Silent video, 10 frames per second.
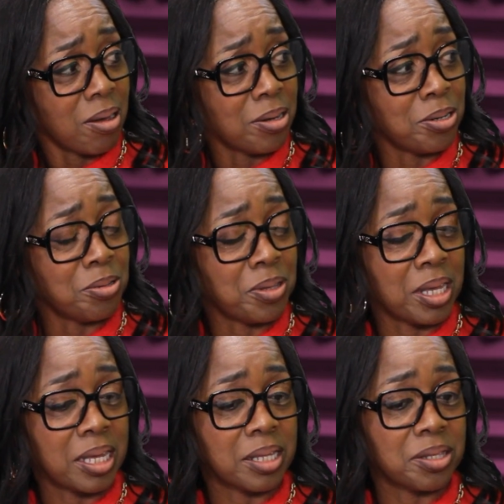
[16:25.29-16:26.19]
or do you
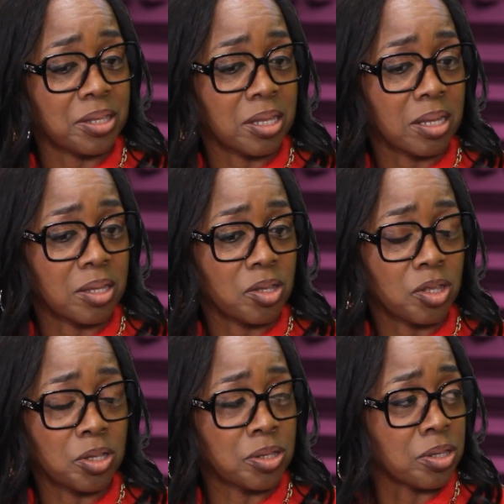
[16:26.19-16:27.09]
think it's
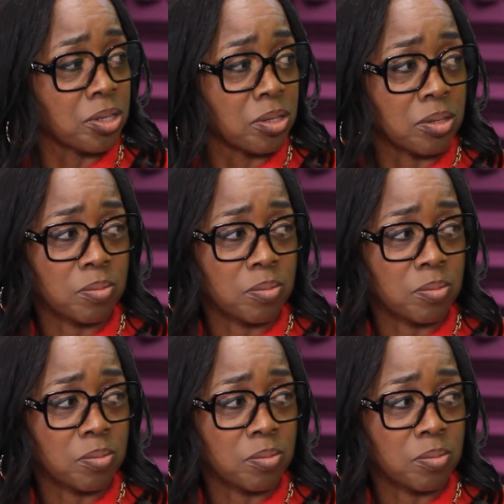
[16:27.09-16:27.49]
just